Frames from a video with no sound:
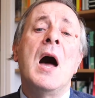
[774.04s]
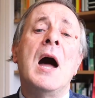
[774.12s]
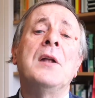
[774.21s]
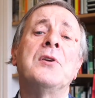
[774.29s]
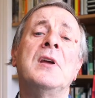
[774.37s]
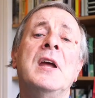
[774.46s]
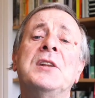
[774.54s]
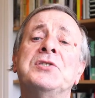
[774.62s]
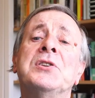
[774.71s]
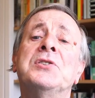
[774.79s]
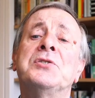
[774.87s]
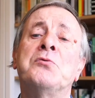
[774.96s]
And
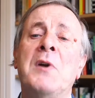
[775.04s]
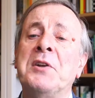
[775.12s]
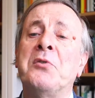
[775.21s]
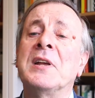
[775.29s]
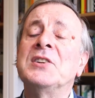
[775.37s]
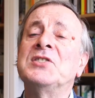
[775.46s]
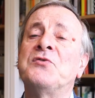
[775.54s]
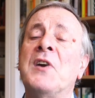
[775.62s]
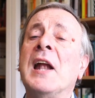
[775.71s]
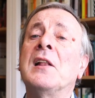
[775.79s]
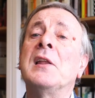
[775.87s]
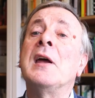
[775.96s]
Hitchens' rhetoric is
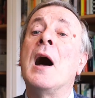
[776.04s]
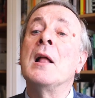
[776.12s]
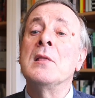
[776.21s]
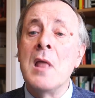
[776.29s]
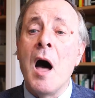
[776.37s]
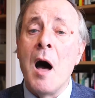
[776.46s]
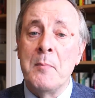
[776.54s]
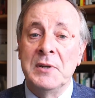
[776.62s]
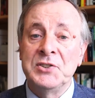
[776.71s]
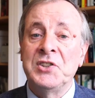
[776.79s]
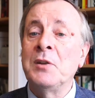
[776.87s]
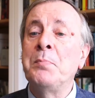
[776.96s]
frankly
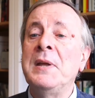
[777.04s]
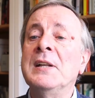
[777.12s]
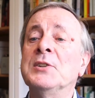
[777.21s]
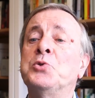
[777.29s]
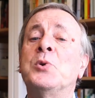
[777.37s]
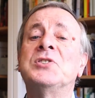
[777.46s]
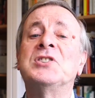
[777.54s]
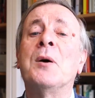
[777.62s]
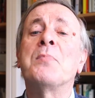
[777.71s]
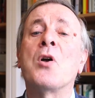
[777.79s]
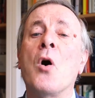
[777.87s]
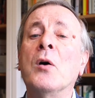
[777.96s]
alarmist. It appeals to a
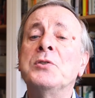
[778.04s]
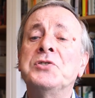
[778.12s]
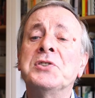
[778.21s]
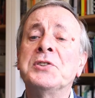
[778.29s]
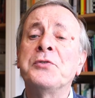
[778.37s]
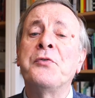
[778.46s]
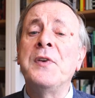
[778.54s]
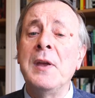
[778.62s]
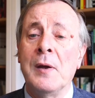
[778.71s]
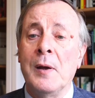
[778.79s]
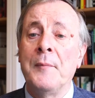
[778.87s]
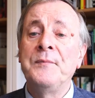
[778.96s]
subconscious
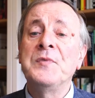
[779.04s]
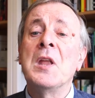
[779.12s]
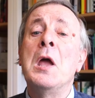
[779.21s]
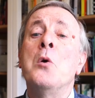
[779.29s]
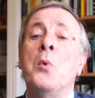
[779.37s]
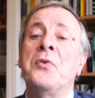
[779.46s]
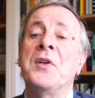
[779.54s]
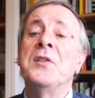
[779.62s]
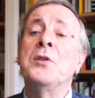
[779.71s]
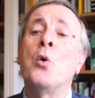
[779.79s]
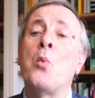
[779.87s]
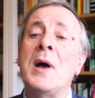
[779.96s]
fear
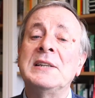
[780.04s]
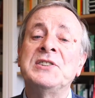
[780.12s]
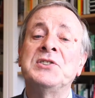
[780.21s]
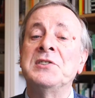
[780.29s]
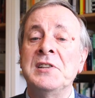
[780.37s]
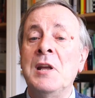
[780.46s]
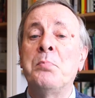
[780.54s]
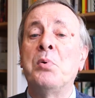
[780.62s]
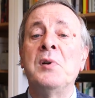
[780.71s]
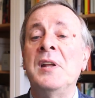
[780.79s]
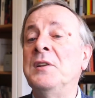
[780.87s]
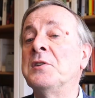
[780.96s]
within the West's
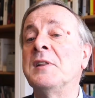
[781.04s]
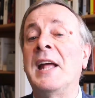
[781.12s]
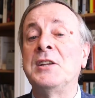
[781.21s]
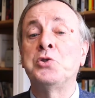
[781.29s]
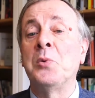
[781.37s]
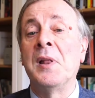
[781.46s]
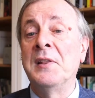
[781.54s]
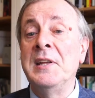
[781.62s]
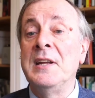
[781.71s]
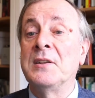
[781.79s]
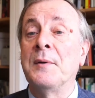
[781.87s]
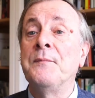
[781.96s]
liberal intellectual
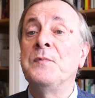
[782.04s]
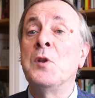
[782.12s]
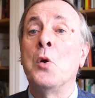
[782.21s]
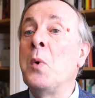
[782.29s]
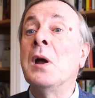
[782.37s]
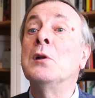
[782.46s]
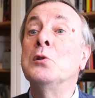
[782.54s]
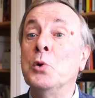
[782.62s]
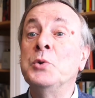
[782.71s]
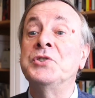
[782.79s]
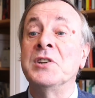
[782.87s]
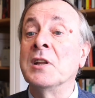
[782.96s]
elite. We're
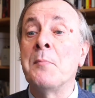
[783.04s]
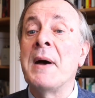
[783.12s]
losing the